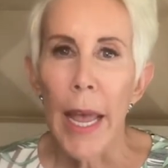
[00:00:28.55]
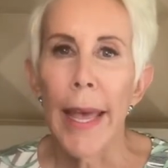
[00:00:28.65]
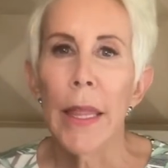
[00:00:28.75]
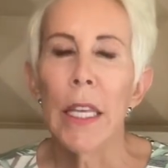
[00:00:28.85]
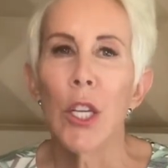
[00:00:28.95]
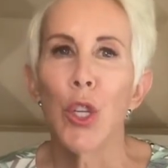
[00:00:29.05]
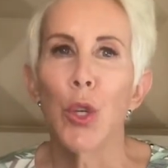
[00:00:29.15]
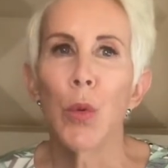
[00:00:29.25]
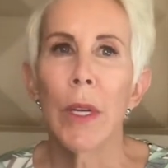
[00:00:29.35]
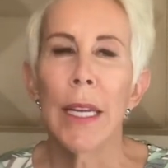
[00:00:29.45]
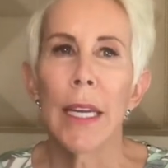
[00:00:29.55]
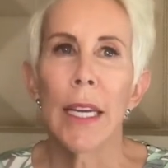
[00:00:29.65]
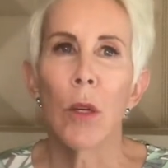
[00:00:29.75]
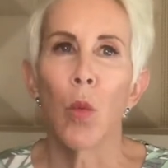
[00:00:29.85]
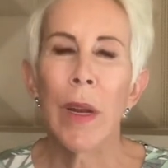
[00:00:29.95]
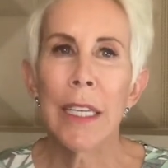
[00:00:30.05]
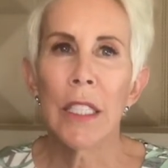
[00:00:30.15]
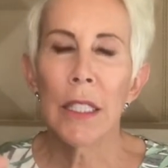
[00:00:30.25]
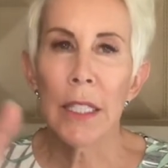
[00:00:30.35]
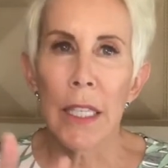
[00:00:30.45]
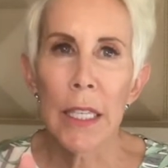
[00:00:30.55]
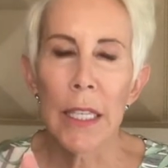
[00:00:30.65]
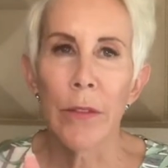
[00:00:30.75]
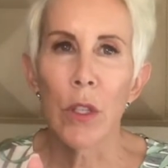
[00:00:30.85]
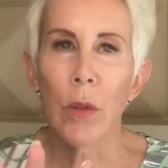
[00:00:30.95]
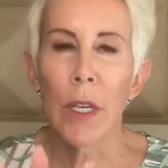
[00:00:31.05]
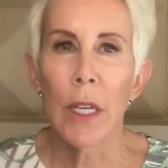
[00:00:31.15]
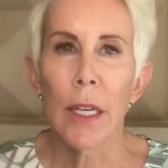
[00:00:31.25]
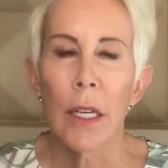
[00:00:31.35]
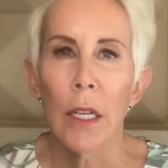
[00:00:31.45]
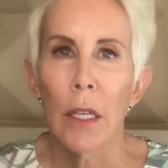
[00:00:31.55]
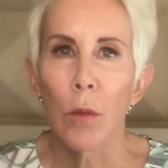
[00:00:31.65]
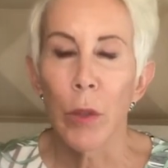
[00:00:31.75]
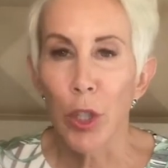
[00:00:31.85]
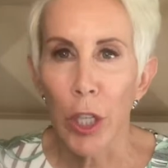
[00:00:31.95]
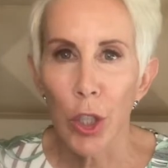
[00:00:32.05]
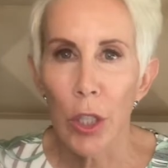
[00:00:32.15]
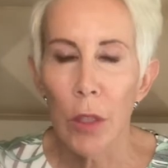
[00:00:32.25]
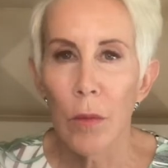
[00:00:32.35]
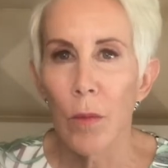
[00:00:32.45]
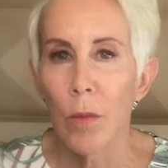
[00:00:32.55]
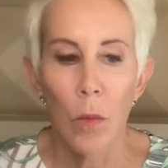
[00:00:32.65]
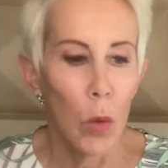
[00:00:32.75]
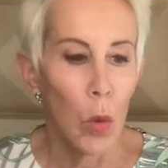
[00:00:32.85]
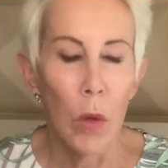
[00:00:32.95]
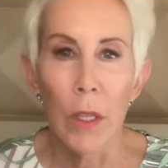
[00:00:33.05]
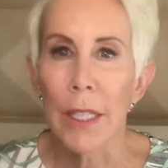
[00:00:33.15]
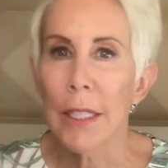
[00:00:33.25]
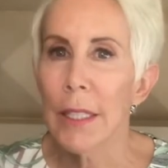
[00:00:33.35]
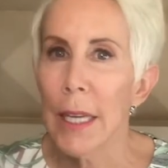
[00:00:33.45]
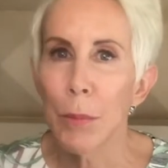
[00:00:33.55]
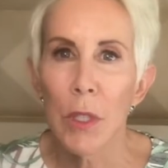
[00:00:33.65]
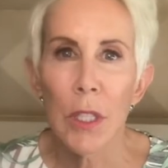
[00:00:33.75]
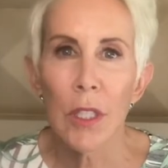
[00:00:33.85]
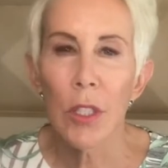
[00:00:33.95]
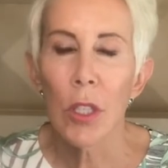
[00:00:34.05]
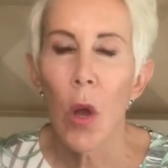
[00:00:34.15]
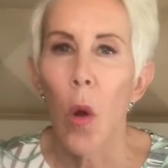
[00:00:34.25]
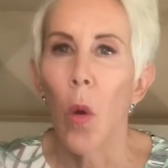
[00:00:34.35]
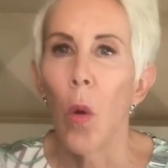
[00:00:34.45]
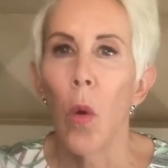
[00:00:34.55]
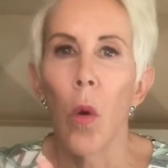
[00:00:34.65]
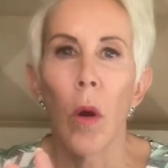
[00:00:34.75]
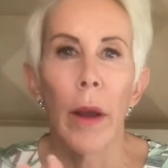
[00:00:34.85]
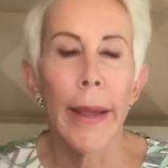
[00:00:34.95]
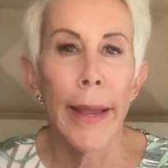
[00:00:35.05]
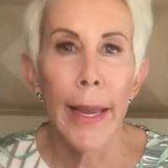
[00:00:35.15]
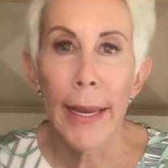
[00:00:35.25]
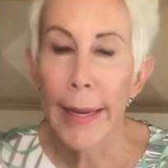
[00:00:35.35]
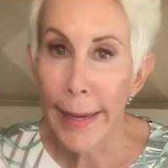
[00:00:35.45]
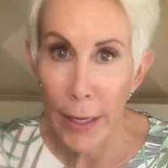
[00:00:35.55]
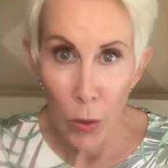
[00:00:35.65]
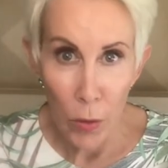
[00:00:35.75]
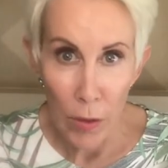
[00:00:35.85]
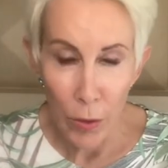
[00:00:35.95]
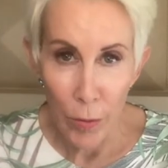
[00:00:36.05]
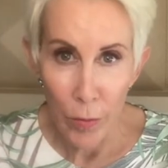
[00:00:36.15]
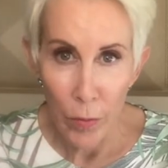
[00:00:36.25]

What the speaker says: and then you can wait to see if you get a rejection or an acceptance or a counteroffer.